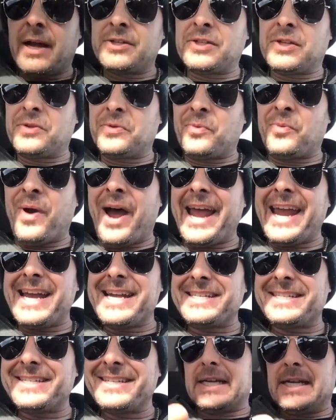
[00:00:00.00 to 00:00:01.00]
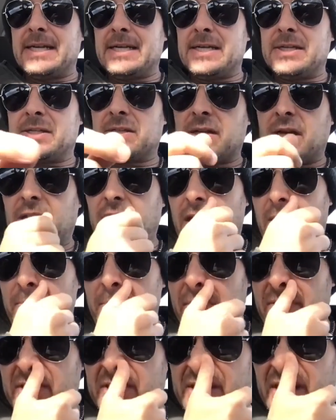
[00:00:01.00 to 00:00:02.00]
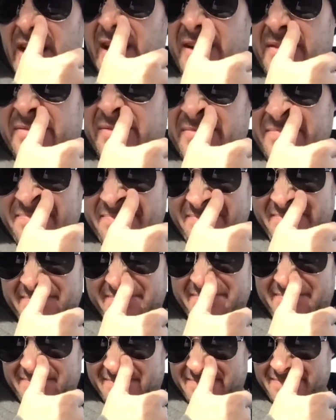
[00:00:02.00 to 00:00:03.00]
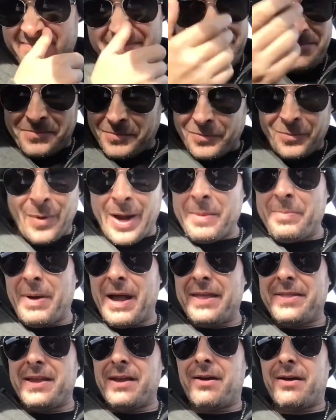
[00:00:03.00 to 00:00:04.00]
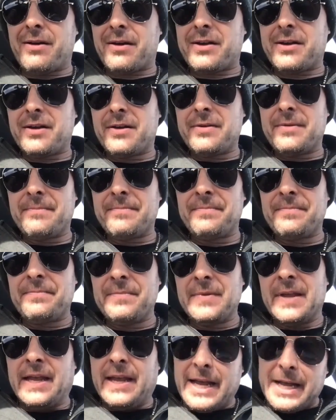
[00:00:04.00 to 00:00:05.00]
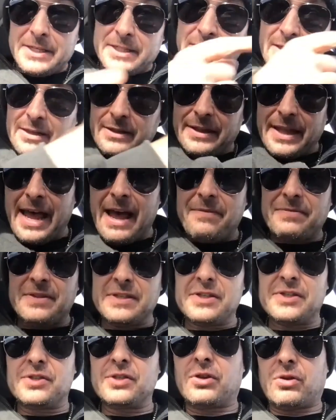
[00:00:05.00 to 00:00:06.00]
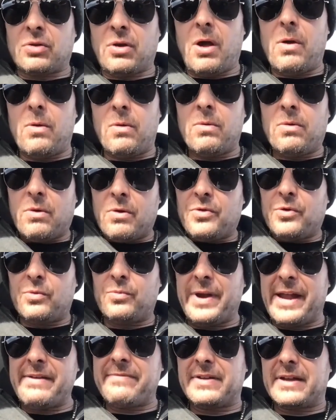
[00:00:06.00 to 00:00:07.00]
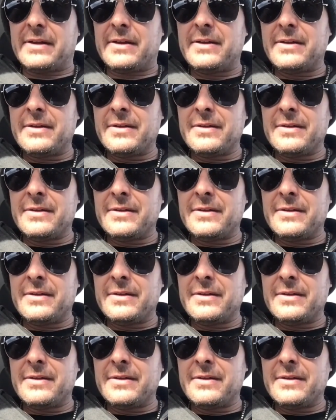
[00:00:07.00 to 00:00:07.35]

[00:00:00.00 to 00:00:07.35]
To the right is Columba, the dove, right by the ark. And to the left is the crow, or the raven.